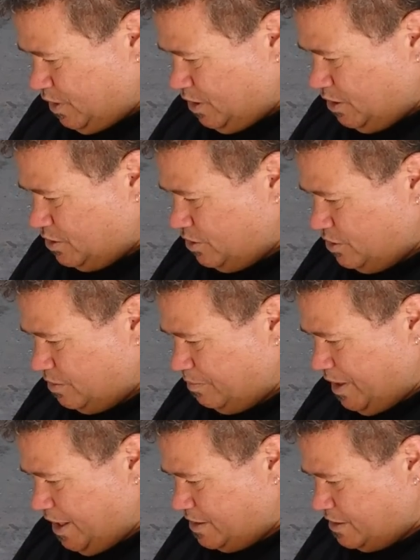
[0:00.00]
Just use a
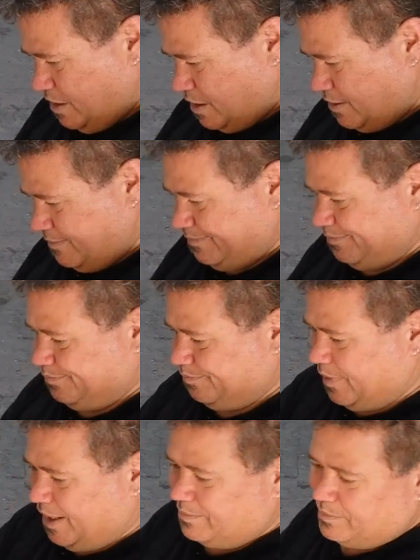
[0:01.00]
basic
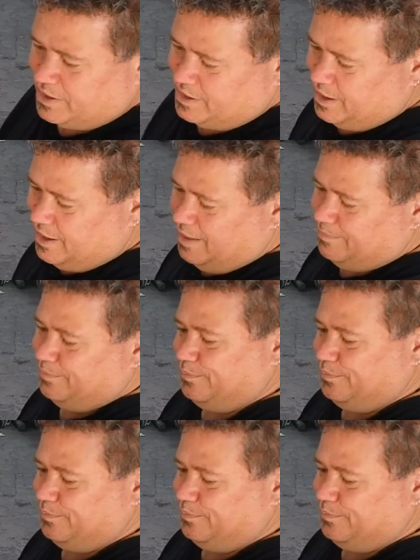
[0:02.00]
paint mixing cup.